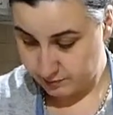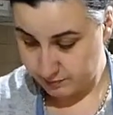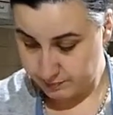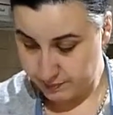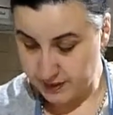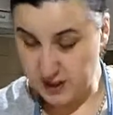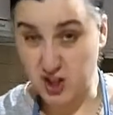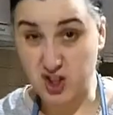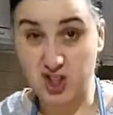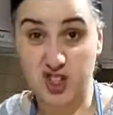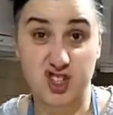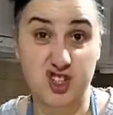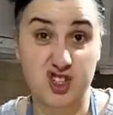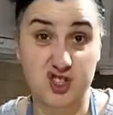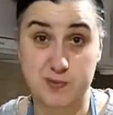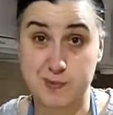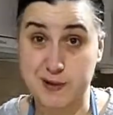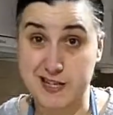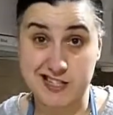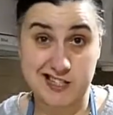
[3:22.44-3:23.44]
But you can
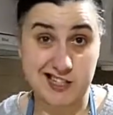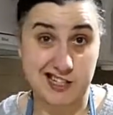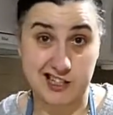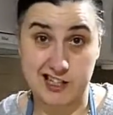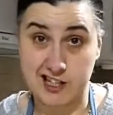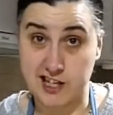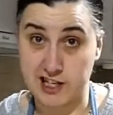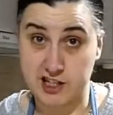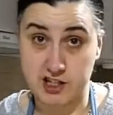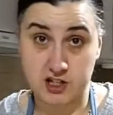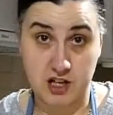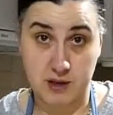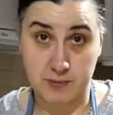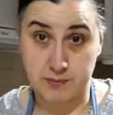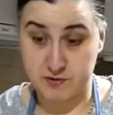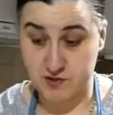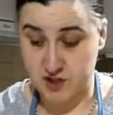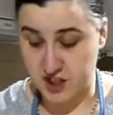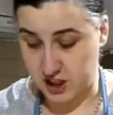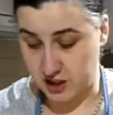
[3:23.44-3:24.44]
use basically any type
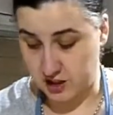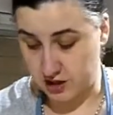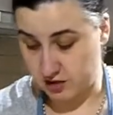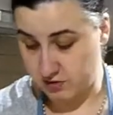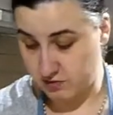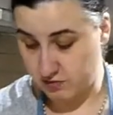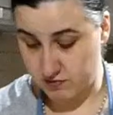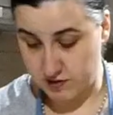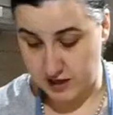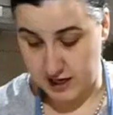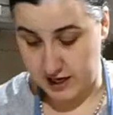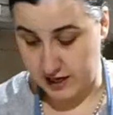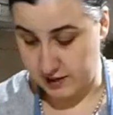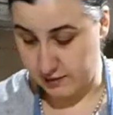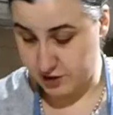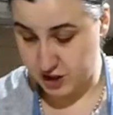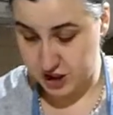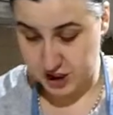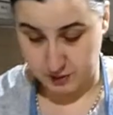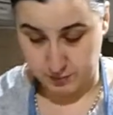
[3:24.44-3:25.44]
of chicken.
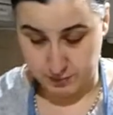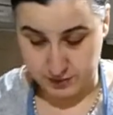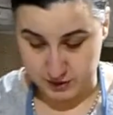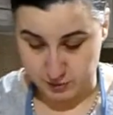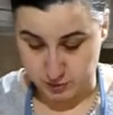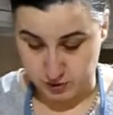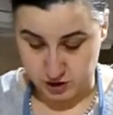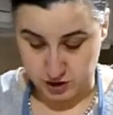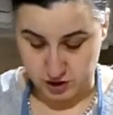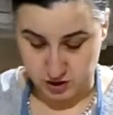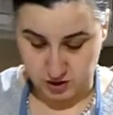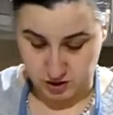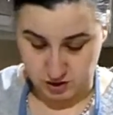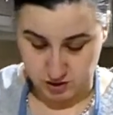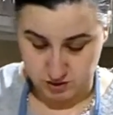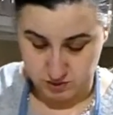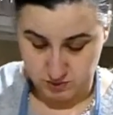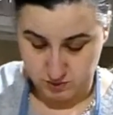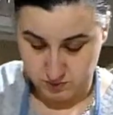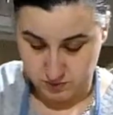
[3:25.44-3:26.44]
Chicken breast was just
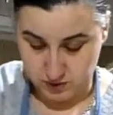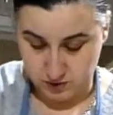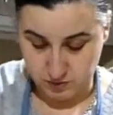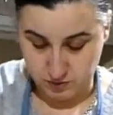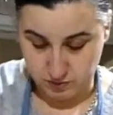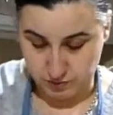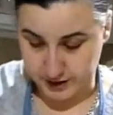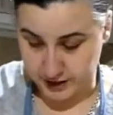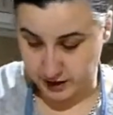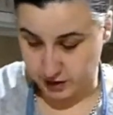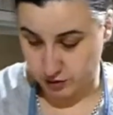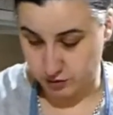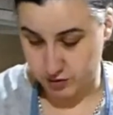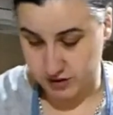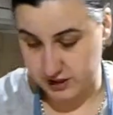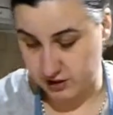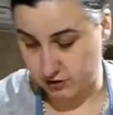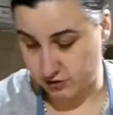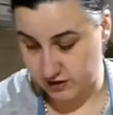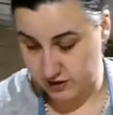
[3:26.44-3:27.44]
on a really good
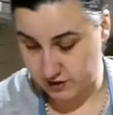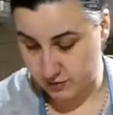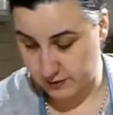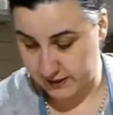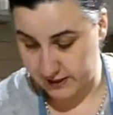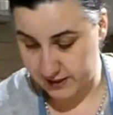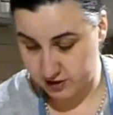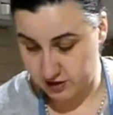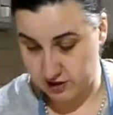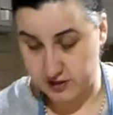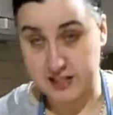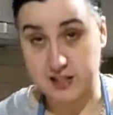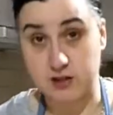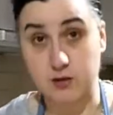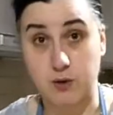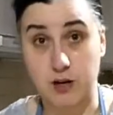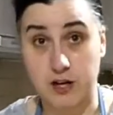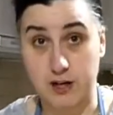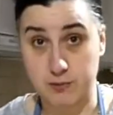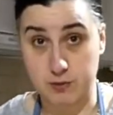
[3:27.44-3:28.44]
deal this week, so that's
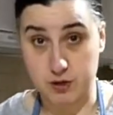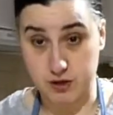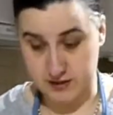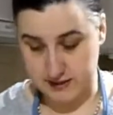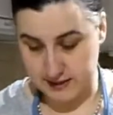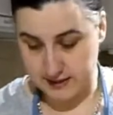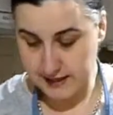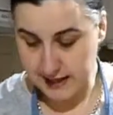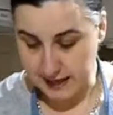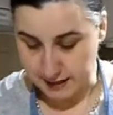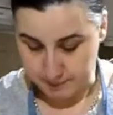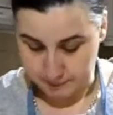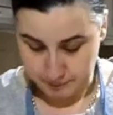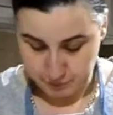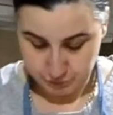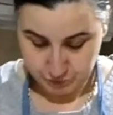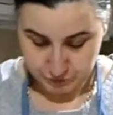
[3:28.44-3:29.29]
why I'm using that.